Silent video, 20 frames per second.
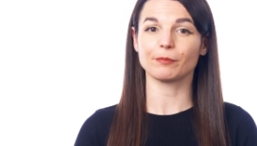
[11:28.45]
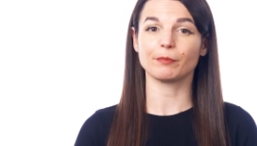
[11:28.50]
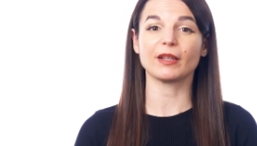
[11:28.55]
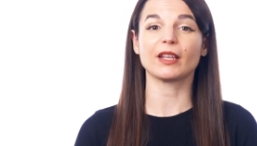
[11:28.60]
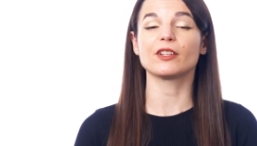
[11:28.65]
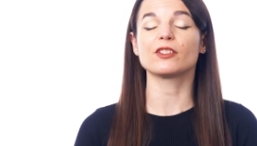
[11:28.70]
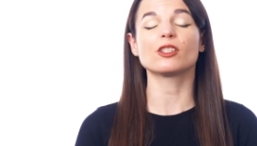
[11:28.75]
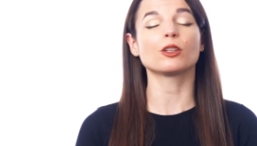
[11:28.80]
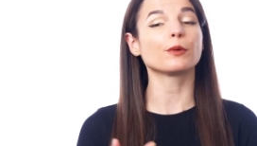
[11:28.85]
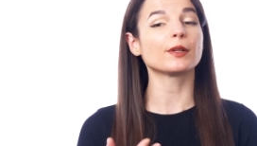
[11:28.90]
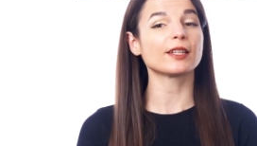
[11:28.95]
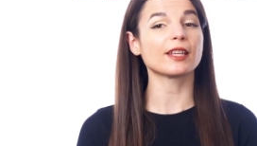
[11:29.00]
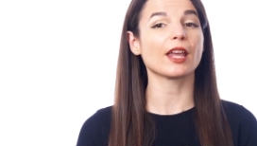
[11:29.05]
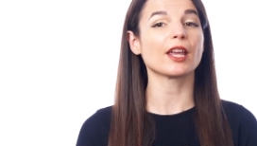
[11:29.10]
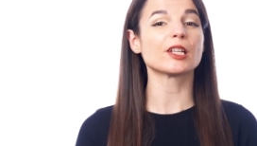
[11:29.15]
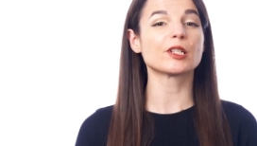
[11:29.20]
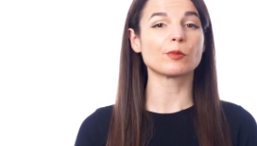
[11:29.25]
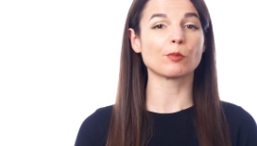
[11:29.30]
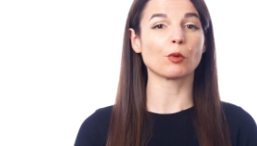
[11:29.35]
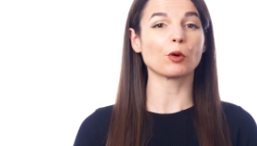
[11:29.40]
because you
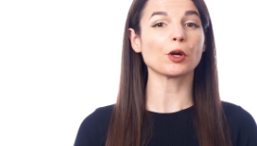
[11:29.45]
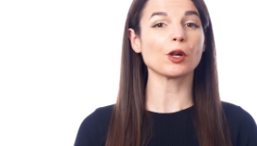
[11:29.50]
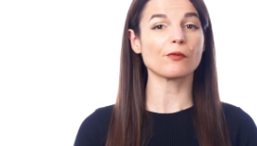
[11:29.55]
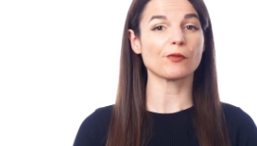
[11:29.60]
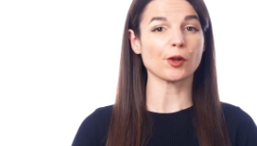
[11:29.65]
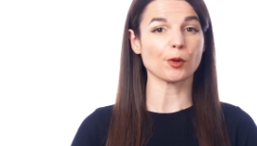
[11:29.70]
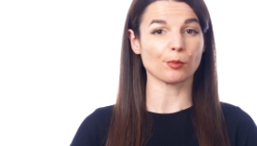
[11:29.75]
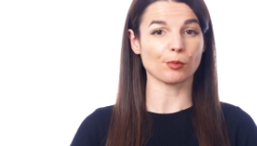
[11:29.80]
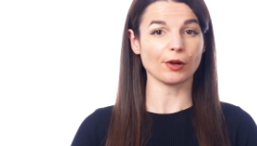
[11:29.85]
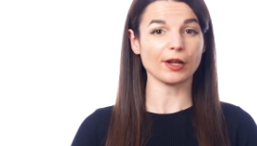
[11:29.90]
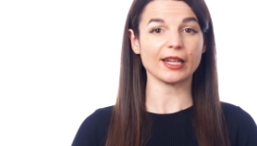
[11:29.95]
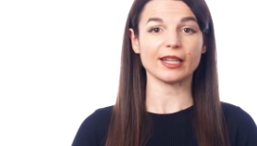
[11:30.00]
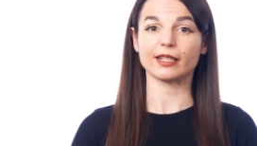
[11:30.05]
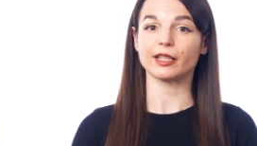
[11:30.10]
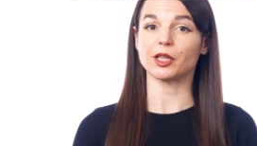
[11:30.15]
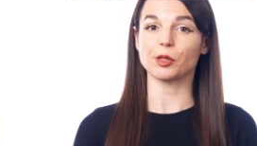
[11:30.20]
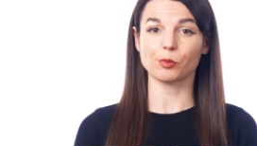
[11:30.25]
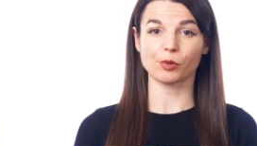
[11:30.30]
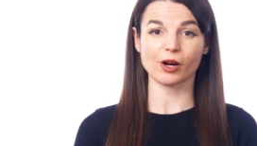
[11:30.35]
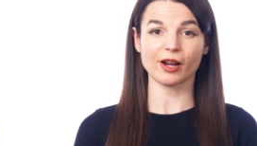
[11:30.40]
engage more of your brain
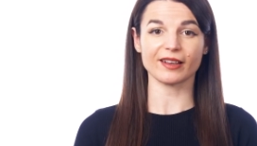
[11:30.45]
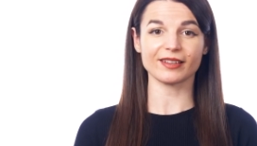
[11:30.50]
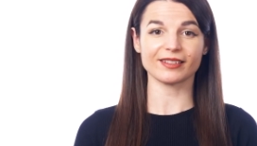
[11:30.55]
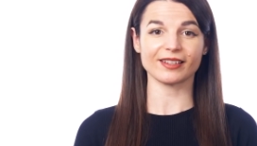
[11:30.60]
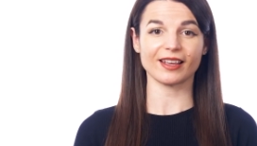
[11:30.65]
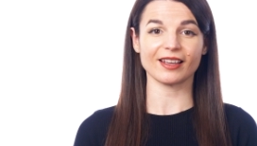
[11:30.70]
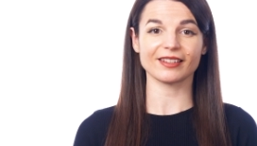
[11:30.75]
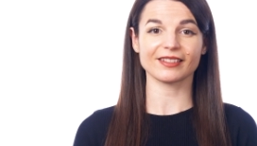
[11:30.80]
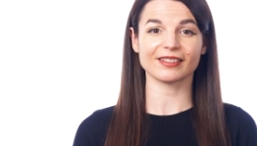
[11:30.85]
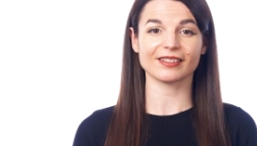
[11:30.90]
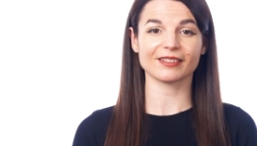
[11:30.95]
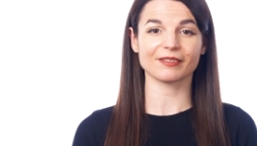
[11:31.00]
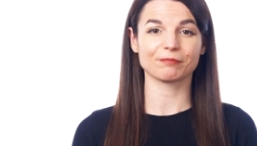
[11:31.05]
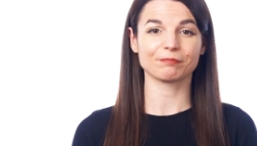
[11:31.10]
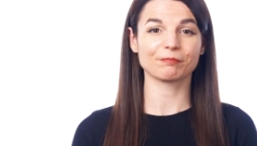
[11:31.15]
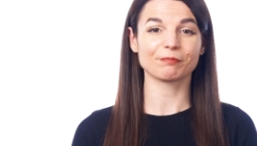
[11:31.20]
in the process.